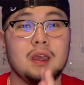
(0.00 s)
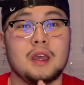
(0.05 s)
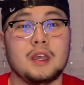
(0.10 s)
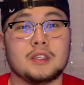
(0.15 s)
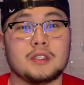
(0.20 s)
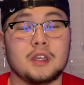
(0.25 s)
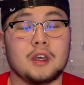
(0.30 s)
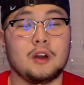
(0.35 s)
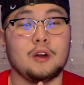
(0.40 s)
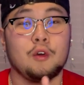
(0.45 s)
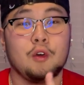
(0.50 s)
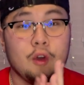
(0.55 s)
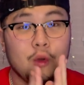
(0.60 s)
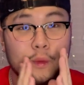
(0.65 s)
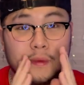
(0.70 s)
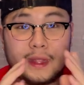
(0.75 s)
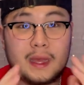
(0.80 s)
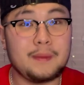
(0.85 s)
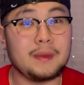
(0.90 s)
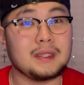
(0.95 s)
So
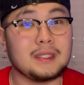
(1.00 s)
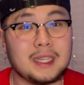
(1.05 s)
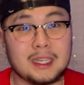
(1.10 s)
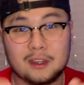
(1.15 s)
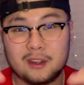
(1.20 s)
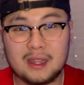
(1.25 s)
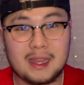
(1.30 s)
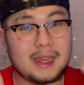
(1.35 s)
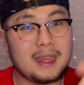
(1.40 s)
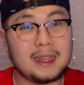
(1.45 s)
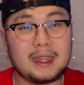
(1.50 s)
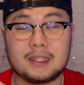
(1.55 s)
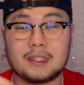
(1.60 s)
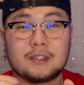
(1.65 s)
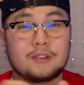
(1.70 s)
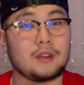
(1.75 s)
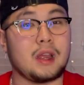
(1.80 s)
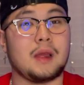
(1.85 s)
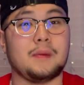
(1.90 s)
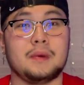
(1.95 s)
with that makes it, go down, hit that
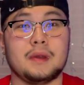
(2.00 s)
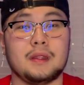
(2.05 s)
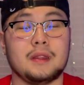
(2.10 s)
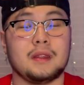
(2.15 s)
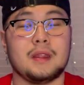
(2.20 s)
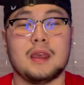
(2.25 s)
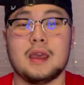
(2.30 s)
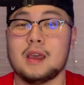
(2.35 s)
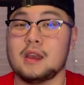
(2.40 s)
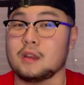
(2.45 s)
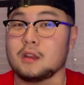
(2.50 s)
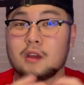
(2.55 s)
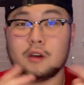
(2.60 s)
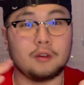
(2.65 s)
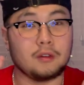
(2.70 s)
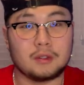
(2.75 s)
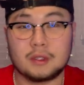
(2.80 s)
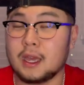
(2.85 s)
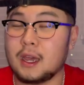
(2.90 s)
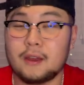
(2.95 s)
subscribe button,
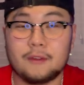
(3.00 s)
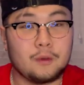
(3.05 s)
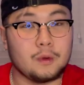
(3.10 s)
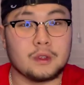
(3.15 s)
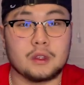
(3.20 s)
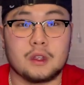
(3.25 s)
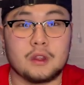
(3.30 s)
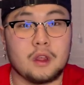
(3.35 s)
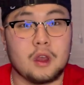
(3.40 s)
go tell everyone you